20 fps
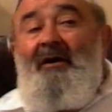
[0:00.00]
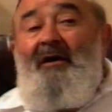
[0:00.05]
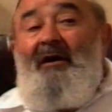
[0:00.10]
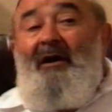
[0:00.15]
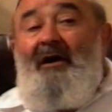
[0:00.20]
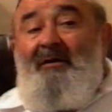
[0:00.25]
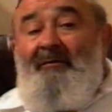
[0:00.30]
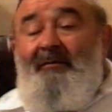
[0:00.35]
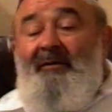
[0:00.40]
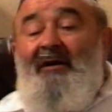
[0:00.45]

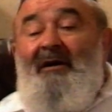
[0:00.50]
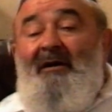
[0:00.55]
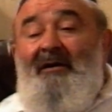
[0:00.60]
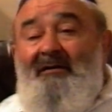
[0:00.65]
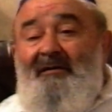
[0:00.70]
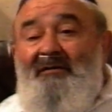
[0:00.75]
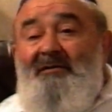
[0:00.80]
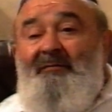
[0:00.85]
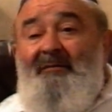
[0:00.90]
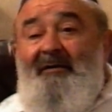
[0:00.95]
At my
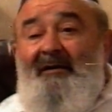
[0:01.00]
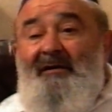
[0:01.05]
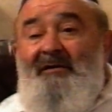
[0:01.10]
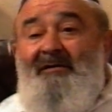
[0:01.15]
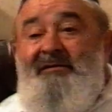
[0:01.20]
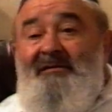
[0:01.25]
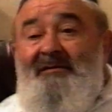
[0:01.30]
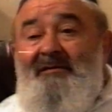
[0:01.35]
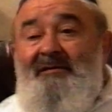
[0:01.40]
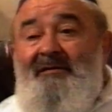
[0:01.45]
uncle's
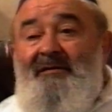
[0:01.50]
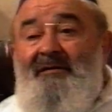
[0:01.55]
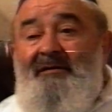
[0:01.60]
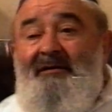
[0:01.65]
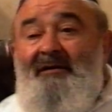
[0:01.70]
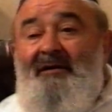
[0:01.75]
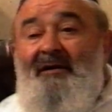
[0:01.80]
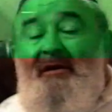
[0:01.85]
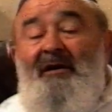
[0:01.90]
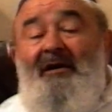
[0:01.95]
place.
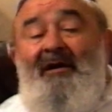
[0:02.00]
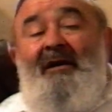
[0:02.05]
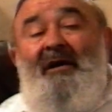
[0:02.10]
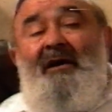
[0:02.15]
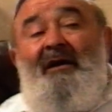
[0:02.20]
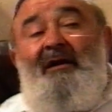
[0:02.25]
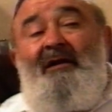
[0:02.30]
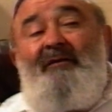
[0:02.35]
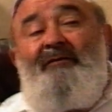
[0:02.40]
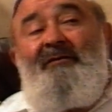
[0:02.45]

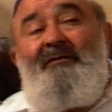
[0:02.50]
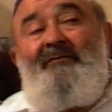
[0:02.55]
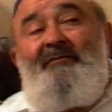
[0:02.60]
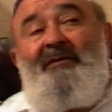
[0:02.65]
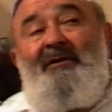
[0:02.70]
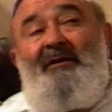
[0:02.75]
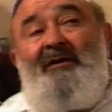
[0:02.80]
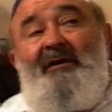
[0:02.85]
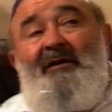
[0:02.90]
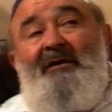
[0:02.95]
And every
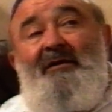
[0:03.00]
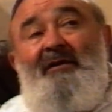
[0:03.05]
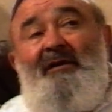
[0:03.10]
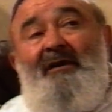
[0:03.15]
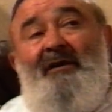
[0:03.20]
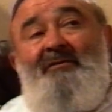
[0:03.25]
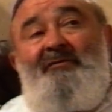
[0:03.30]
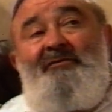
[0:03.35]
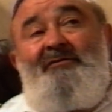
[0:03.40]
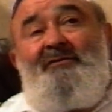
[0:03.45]
weekend
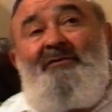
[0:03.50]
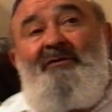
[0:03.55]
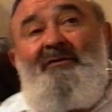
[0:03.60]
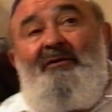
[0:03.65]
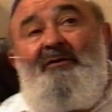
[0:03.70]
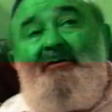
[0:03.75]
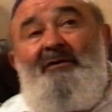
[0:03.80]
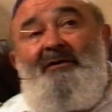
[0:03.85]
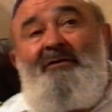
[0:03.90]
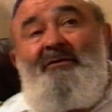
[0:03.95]
I used to
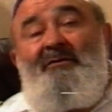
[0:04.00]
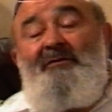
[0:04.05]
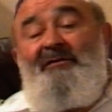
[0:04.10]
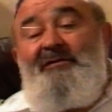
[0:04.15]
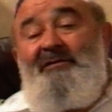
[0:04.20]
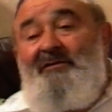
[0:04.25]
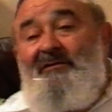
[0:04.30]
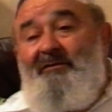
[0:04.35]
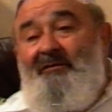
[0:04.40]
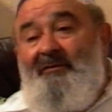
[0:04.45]
go out to
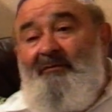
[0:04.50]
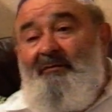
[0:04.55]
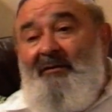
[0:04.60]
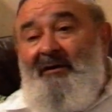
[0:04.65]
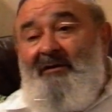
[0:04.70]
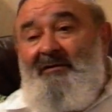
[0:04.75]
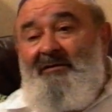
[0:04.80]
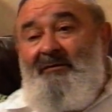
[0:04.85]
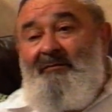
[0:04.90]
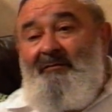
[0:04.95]
Isidor
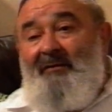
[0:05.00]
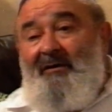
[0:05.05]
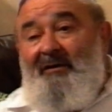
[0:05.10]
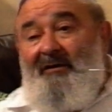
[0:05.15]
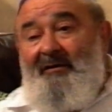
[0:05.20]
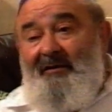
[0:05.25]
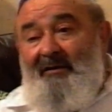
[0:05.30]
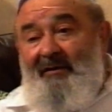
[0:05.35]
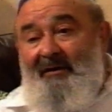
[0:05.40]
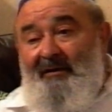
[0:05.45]
Bácsi, my
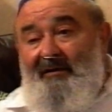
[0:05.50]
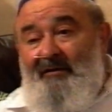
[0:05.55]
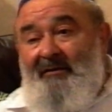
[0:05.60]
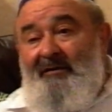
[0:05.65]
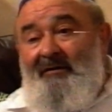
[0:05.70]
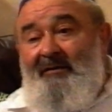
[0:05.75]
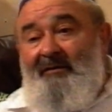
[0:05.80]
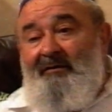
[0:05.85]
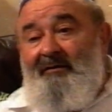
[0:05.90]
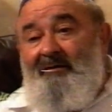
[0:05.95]
other uncle,